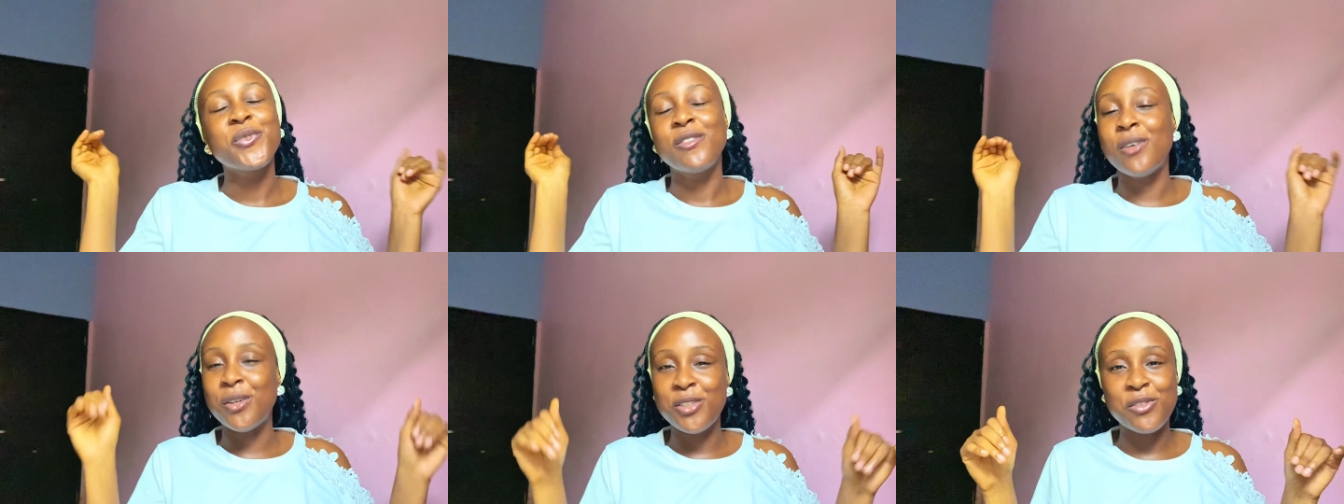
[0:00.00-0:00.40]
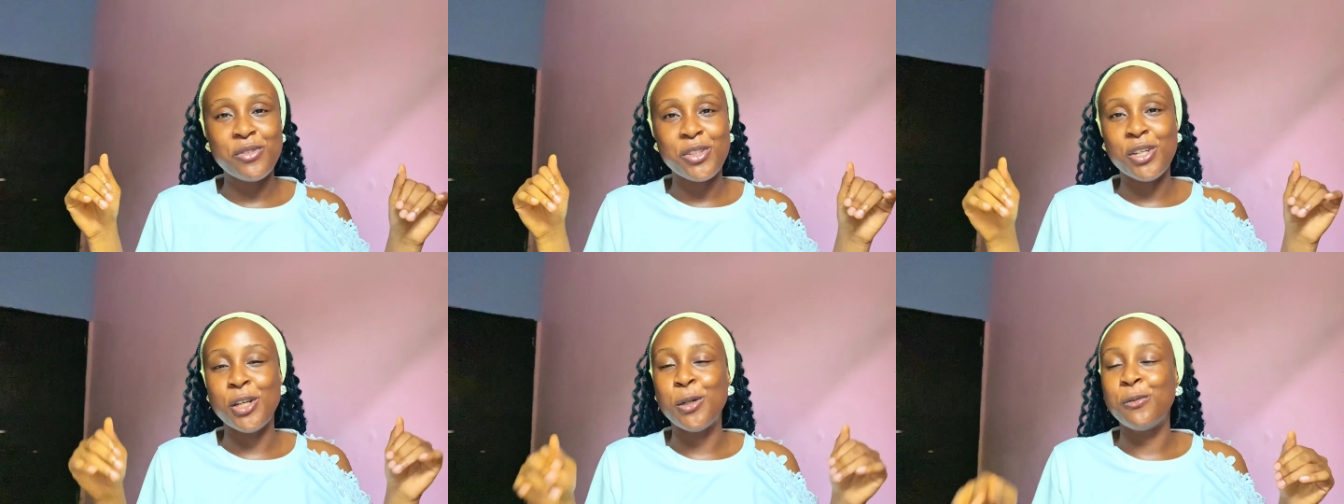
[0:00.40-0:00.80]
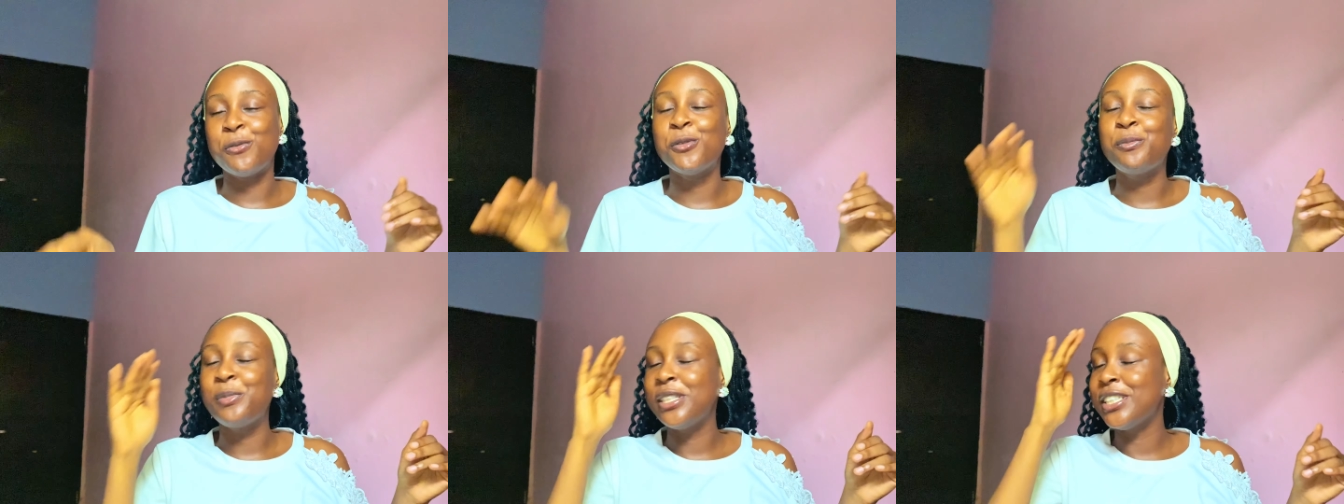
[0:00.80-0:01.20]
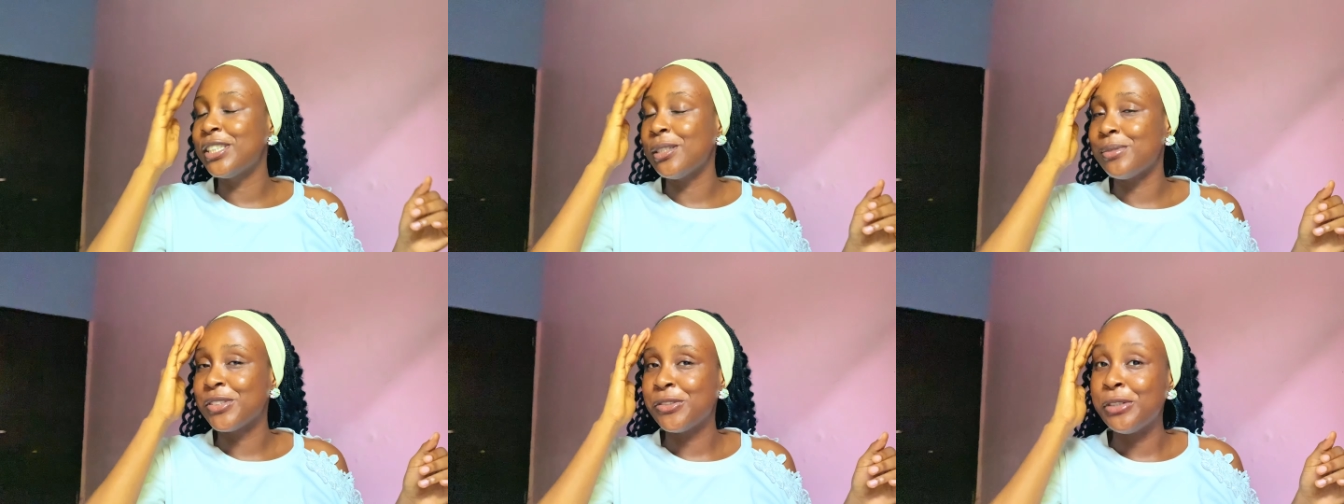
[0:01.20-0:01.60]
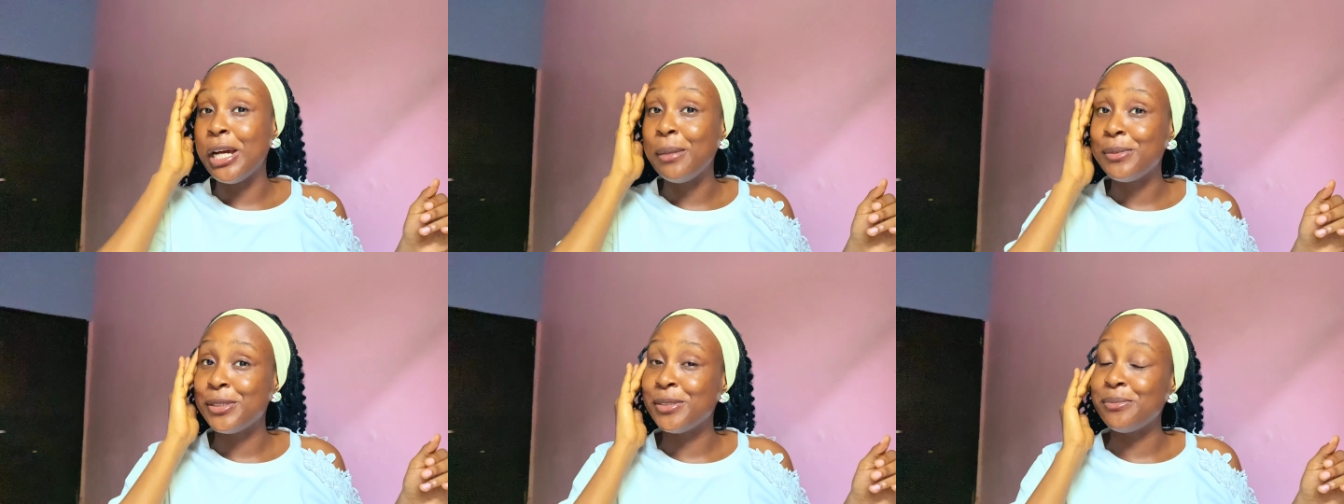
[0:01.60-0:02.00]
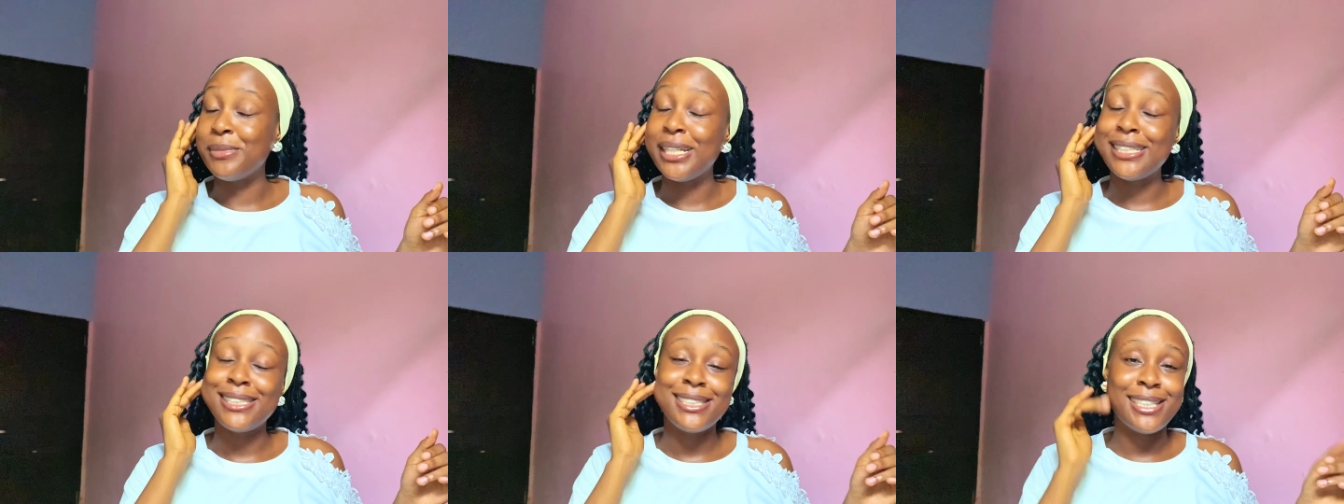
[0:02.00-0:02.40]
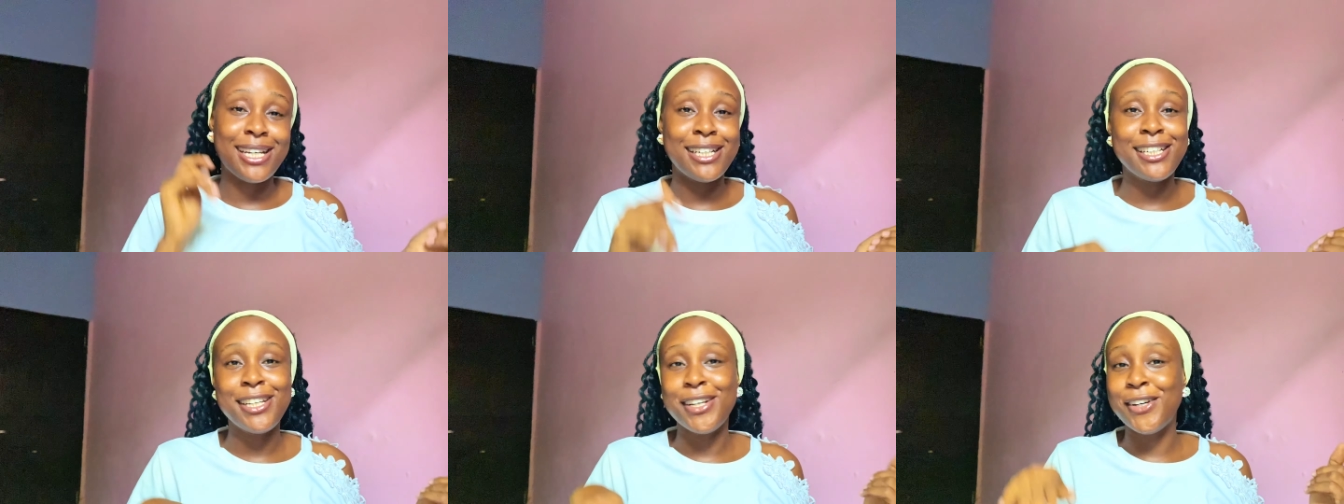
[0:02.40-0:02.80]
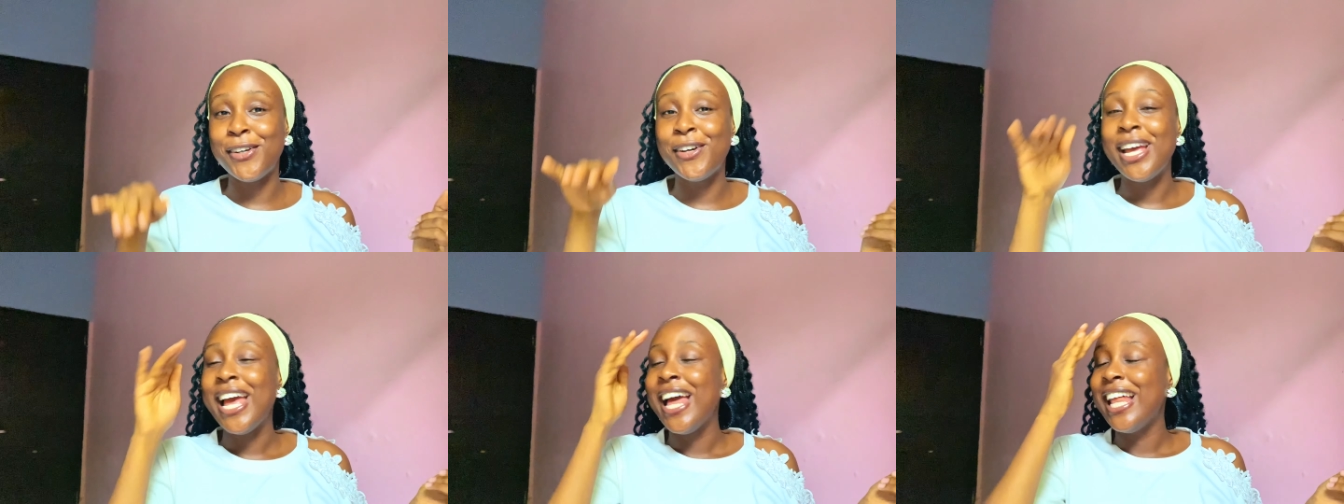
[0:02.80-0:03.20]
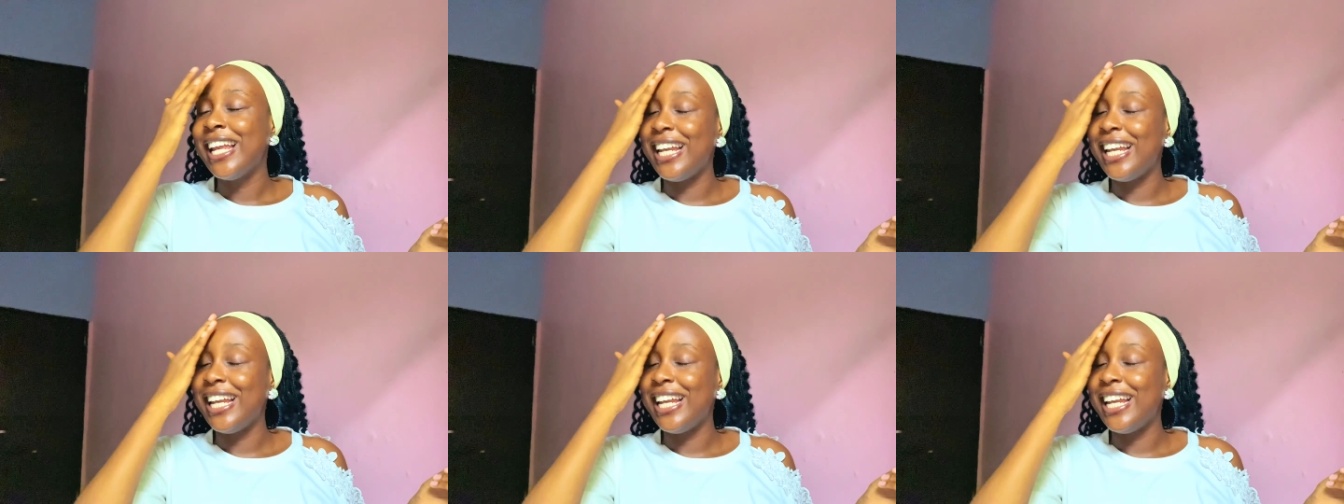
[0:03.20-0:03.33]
found this video helpful, please subscribe to my channel,